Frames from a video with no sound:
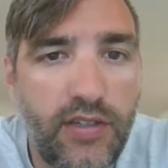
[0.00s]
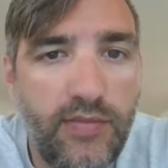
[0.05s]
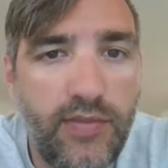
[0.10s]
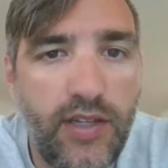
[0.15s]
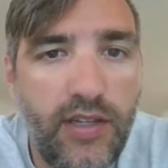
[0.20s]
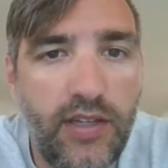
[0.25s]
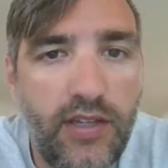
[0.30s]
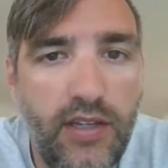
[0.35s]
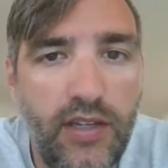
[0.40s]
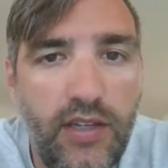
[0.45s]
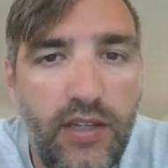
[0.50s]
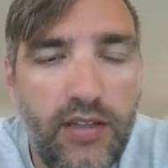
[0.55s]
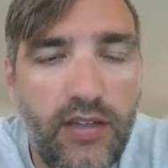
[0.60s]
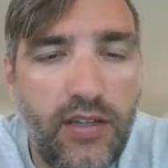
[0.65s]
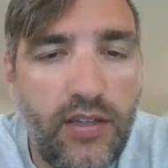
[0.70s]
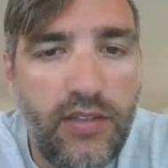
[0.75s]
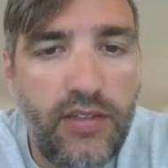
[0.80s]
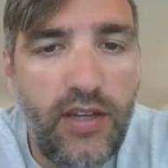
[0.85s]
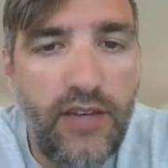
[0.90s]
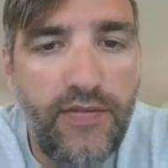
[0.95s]
It can be,
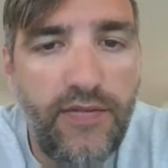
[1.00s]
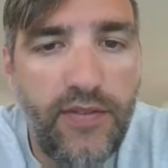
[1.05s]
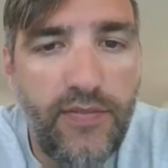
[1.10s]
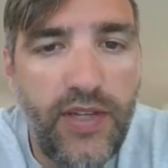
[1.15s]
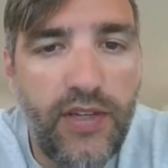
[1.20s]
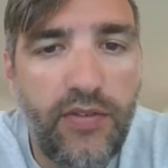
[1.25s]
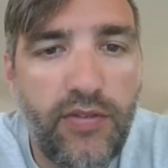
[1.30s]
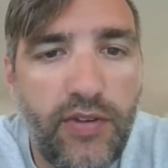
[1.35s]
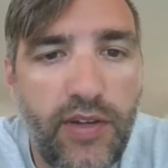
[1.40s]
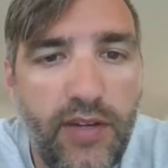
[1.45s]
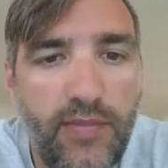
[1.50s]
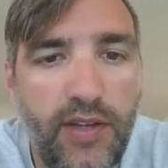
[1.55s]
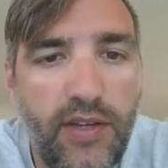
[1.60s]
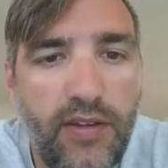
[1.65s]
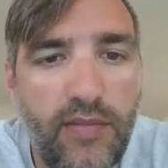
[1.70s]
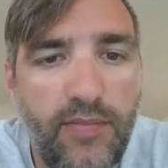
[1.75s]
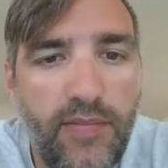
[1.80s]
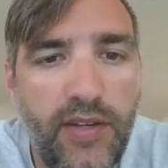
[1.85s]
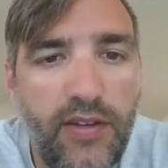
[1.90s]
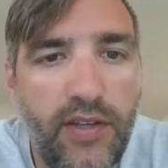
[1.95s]
doesn't have to be green.
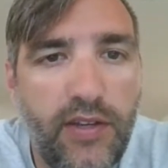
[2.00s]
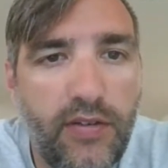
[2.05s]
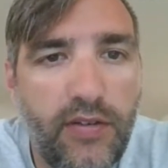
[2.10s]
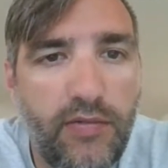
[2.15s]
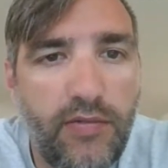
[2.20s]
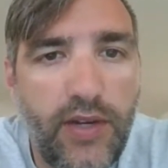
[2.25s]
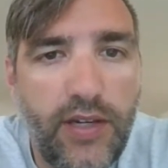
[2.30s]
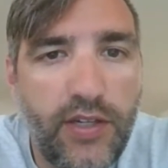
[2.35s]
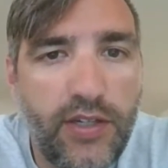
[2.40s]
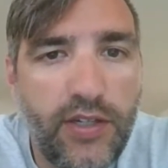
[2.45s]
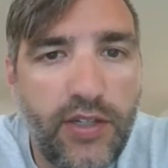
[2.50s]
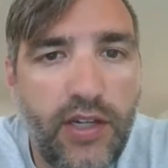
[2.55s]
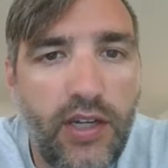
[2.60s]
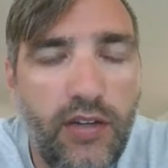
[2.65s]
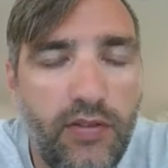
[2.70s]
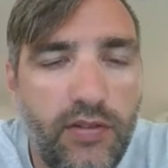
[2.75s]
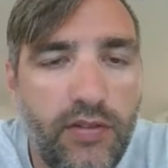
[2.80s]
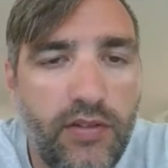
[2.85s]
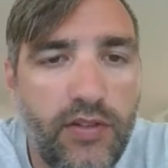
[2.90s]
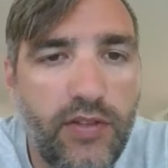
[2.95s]
It could be like a reddish
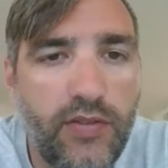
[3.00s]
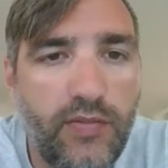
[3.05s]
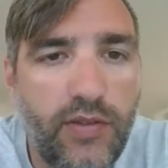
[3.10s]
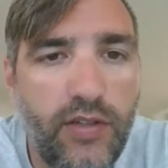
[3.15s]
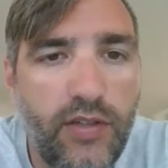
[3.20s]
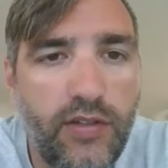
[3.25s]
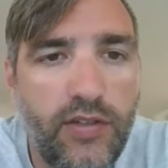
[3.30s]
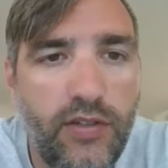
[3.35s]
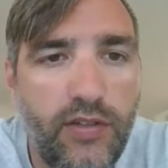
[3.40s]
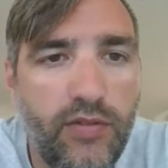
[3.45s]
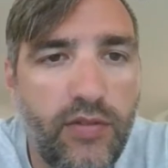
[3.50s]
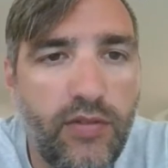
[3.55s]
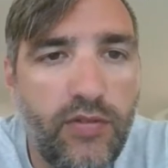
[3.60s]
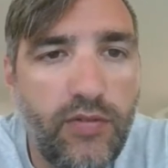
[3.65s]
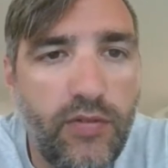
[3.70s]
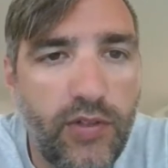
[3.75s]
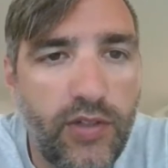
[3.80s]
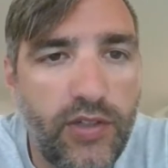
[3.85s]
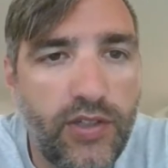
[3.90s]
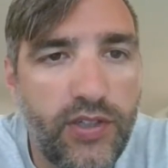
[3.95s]
color as well too, or
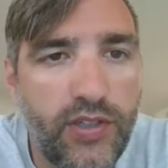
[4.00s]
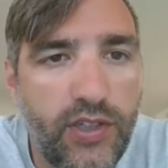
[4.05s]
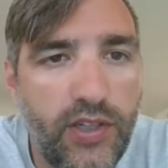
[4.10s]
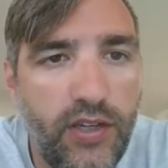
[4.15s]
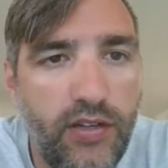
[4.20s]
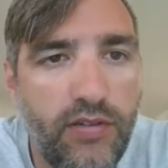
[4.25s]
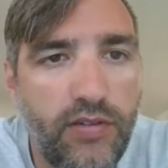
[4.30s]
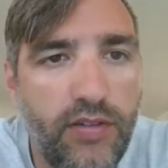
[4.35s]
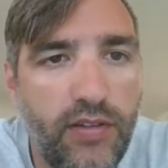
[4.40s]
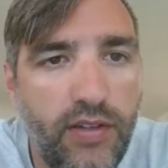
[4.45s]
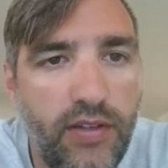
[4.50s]
orangish color.